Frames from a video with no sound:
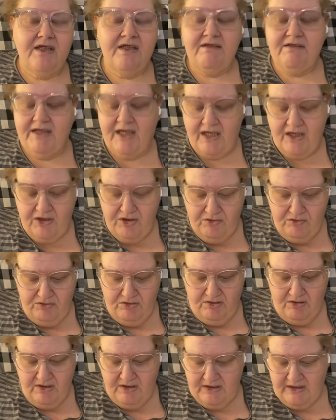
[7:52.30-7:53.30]
Thank you,
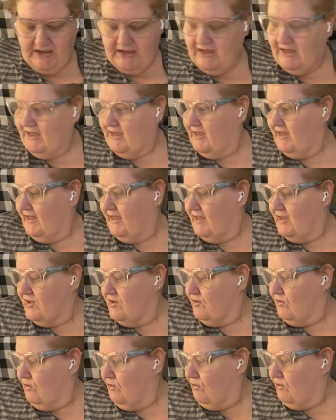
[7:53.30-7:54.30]
Darlene. It is
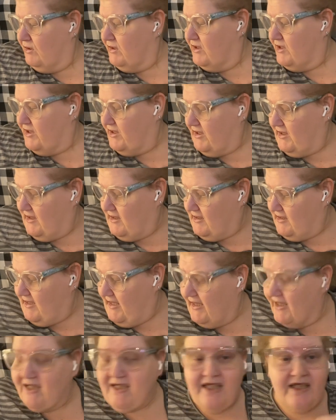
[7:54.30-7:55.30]
gorgeous.
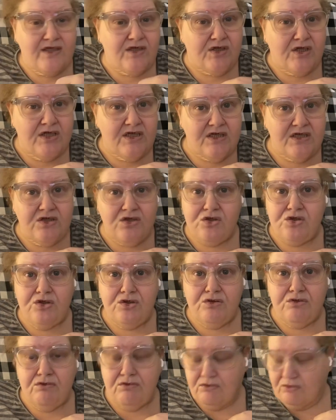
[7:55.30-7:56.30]
I collect crosses,
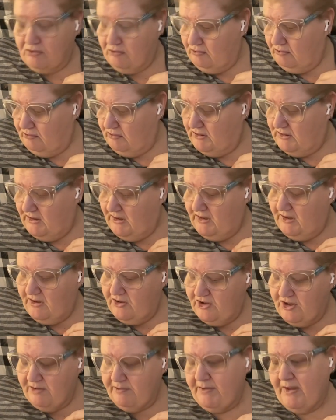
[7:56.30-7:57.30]
too.
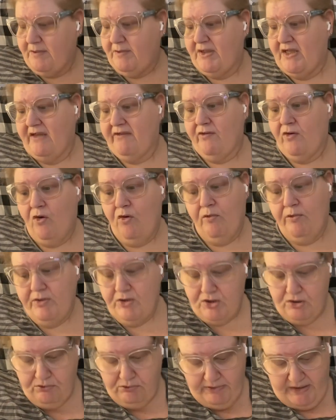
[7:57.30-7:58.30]
It made me give a whole
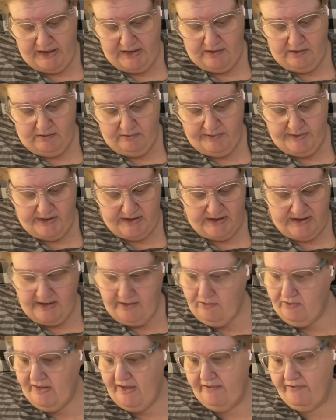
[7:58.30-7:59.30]
bunch away, though, because I
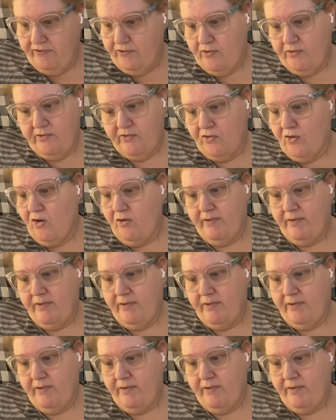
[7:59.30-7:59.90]
don't have room for all